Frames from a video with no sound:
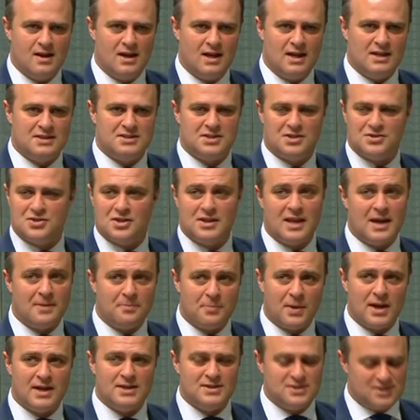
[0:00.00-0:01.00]
And so it's on that
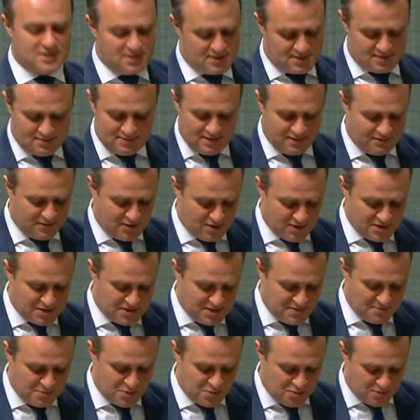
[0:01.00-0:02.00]
basis, that very
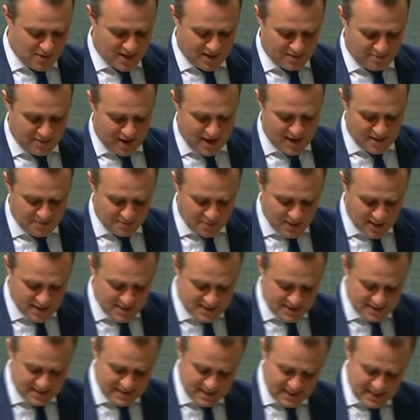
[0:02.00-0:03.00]
simple, pragmatic
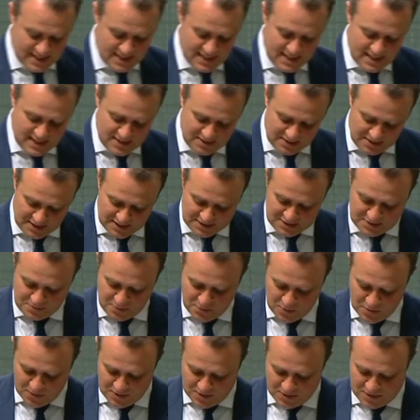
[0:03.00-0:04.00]
basis, that I
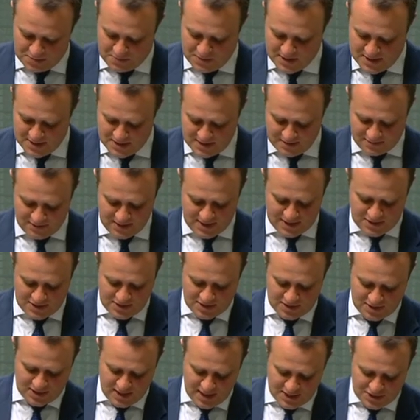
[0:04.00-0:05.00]
support this piece of
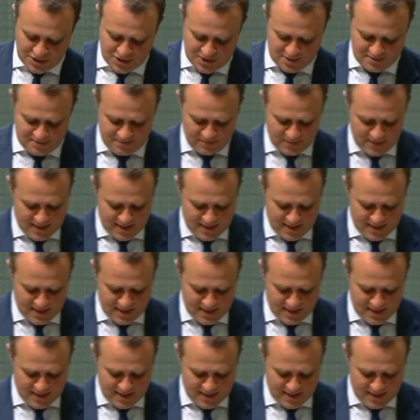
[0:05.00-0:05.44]
legislation.